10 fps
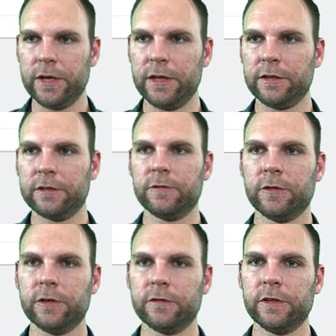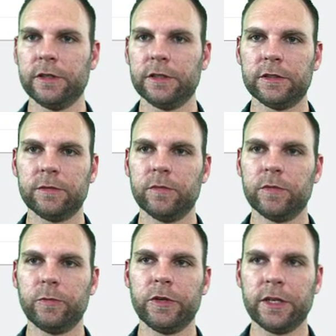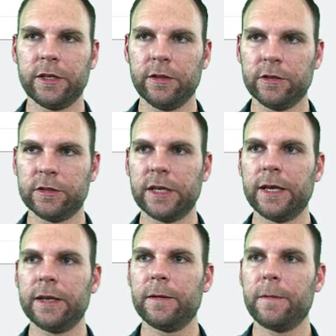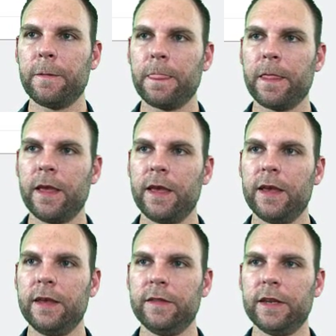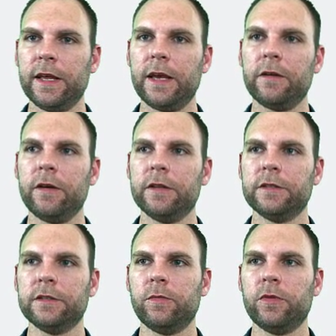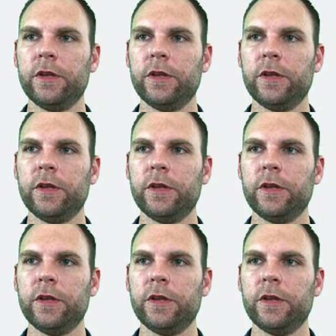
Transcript: readings for this particular site. And then add-ons is a